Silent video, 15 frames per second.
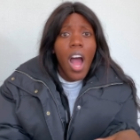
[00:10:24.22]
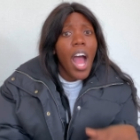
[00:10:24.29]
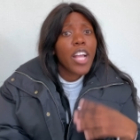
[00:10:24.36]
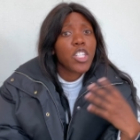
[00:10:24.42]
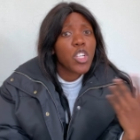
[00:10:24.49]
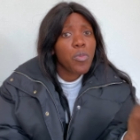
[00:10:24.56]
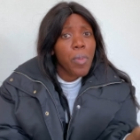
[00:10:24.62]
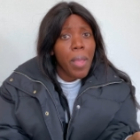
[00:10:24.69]
I
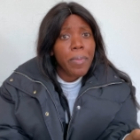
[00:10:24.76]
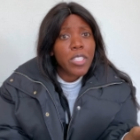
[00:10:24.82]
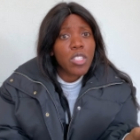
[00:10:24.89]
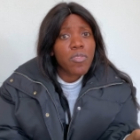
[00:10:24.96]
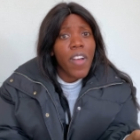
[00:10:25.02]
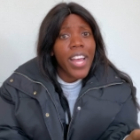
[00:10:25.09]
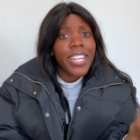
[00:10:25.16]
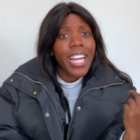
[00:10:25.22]
should be able to
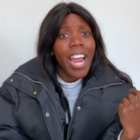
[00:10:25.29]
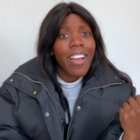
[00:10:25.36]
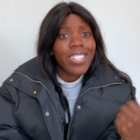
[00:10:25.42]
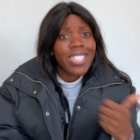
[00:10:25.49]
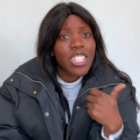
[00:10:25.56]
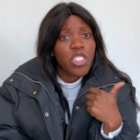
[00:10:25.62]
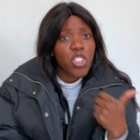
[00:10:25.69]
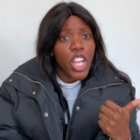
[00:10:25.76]
find the
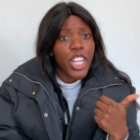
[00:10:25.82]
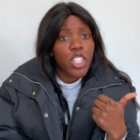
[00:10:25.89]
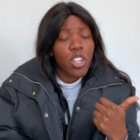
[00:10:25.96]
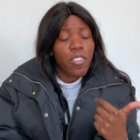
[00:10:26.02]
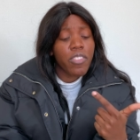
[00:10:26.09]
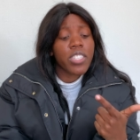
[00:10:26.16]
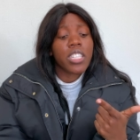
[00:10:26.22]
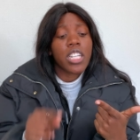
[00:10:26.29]
currency exchange
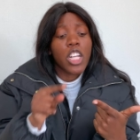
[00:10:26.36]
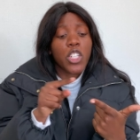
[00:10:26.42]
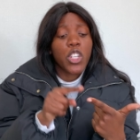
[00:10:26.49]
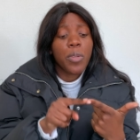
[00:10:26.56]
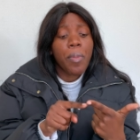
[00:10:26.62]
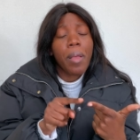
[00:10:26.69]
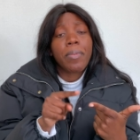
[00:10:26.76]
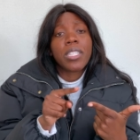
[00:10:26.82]
office and I
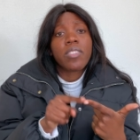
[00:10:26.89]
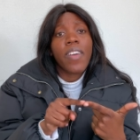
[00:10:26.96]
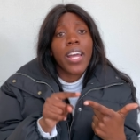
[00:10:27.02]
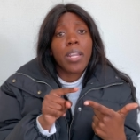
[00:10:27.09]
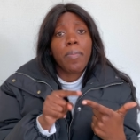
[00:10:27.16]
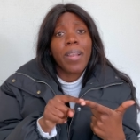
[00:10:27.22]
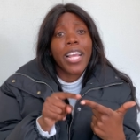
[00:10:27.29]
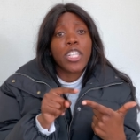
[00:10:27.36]
should be able to find
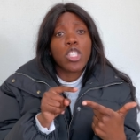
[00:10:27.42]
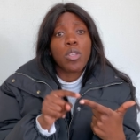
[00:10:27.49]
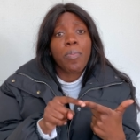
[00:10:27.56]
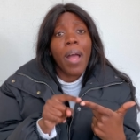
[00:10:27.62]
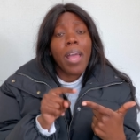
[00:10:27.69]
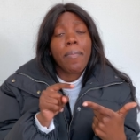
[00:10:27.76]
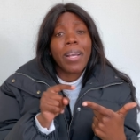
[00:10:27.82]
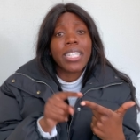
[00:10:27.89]
a place to
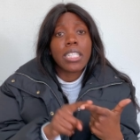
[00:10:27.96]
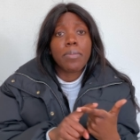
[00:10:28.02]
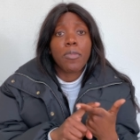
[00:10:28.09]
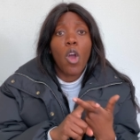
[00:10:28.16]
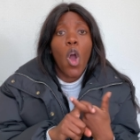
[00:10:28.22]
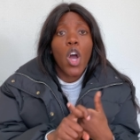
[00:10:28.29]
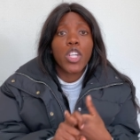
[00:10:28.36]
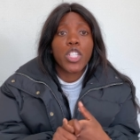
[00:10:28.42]
buy my SIM
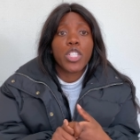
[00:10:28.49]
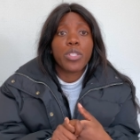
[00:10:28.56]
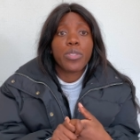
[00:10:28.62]
card.